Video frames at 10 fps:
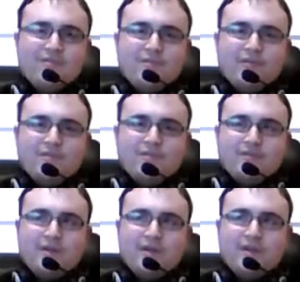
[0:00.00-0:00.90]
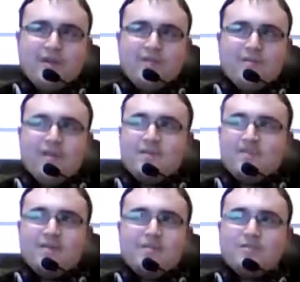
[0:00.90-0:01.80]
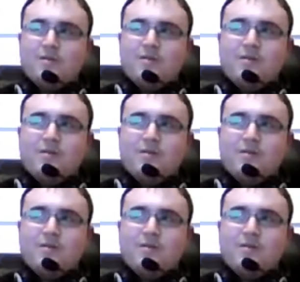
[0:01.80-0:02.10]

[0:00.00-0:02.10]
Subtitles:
that ever since.